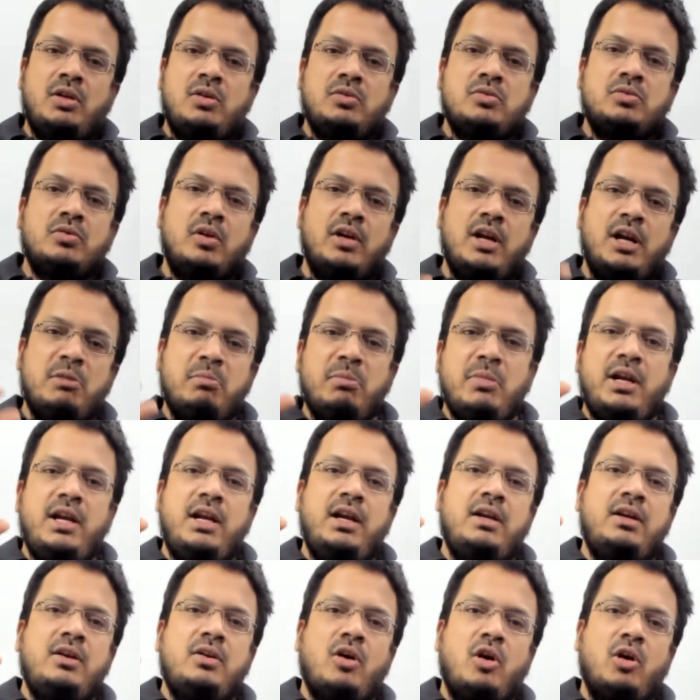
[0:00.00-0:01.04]
So let
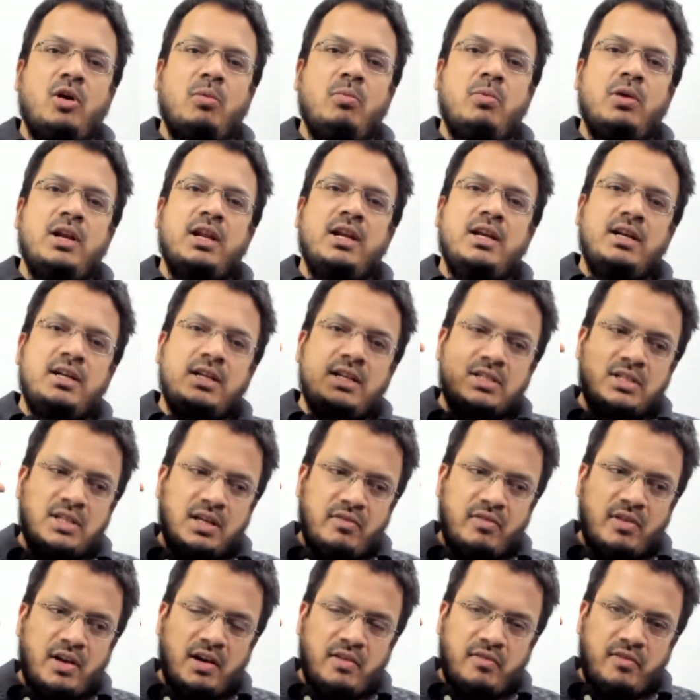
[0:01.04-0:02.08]
me talk about an industry
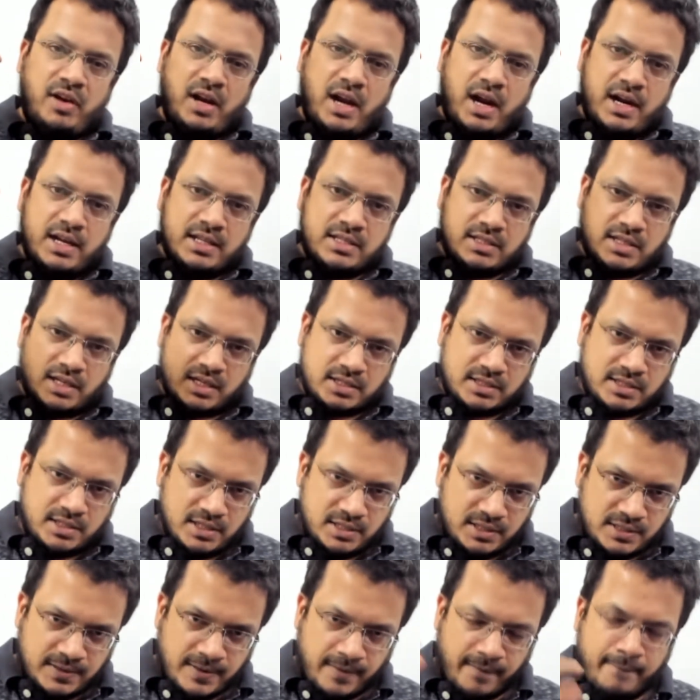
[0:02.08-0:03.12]
where we had a
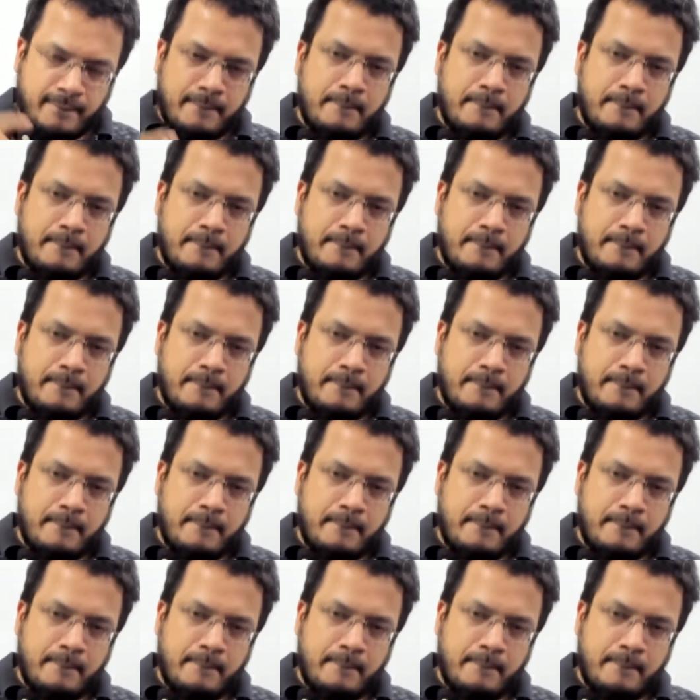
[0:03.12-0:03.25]
success.